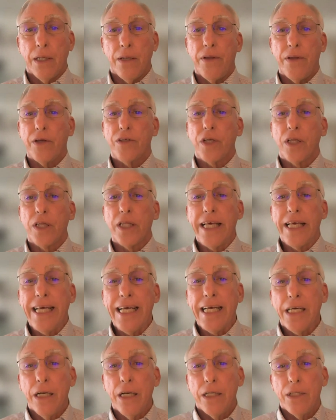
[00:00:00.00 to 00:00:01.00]
There's a
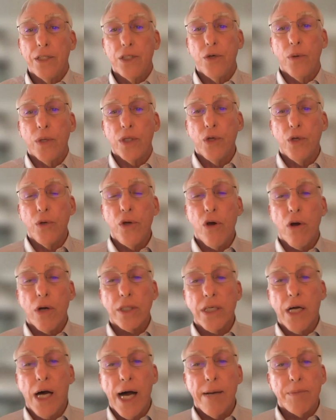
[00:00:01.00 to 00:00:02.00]
link to a New York
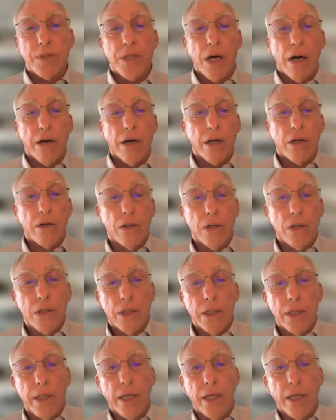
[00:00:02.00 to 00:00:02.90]
Times article